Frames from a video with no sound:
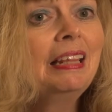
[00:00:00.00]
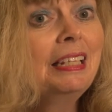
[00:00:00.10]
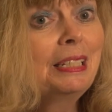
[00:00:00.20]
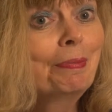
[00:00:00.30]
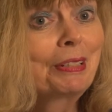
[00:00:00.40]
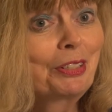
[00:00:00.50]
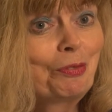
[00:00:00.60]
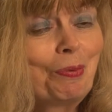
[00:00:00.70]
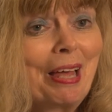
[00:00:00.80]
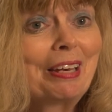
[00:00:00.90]
This must
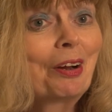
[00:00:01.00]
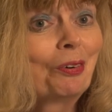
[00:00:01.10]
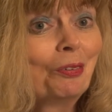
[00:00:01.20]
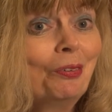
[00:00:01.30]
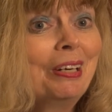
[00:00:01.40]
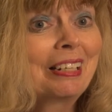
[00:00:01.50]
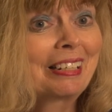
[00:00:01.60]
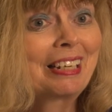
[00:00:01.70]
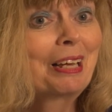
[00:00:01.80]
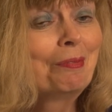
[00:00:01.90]
have been a
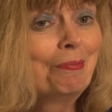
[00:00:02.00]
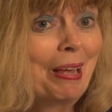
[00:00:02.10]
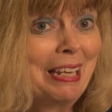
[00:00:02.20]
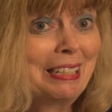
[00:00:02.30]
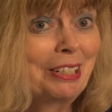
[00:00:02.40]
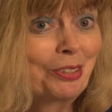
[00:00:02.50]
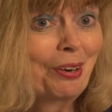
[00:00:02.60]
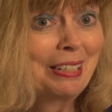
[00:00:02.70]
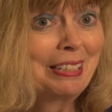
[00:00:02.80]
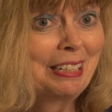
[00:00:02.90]
really amazing
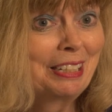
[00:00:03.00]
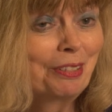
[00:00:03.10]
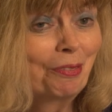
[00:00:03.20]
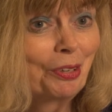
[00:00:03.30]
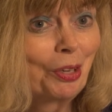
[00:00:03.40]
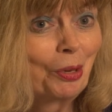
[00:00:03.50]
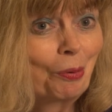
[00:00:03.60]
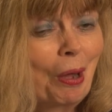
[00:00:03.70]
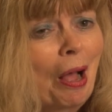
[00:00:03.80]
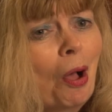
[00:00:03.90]
transition for
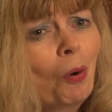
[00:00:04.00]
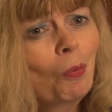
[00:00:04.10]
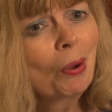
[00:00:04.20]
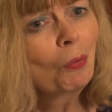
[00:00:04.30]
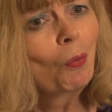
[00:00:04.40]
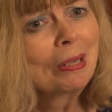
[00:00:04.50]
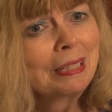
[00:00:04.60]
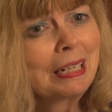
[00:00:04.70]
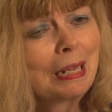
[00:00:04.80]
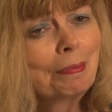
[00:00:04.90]
you. What was
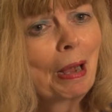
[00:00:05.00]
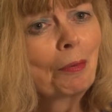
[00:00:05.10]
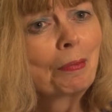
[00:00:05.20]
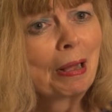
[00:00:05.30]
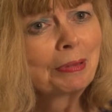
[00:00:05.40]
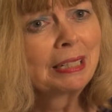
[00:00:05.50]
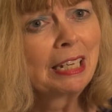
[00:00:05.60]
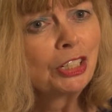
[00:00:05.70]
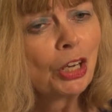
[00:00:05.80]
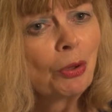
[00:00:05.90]
it about Mount
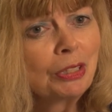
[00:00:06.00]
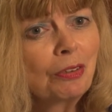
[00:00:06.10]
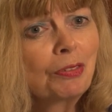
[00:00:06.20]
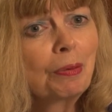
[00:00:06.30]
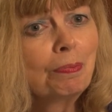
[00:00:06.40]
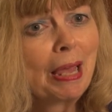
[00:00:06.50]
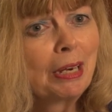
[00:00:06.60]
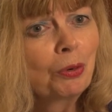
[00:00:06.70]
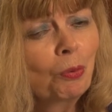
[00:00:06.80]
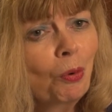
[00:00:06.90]
St. Joseph that made
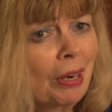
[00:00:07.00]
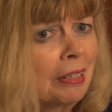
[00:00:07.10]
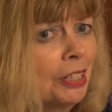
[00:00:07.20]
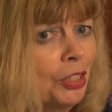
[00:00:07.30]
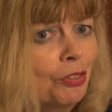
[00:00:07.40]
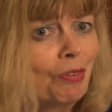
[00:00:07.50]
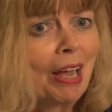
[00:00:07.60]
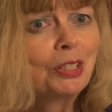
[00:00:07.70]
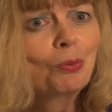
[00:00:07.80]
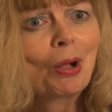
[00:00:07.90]
it work? Did you
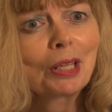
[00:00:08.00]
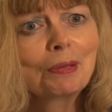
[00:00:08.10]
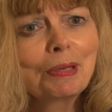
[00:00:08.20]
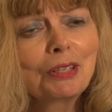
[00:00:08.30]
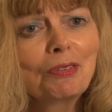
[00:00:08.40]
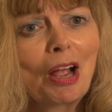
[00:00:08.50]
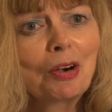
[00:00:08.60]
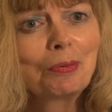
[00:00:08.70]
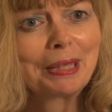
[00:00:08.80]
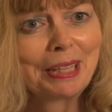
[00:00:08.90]
find a welcoming
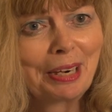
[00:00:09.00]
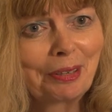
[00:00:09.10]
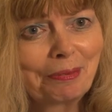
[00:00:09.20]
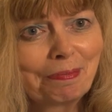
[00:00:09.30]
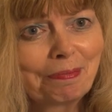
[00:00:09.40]
environment there?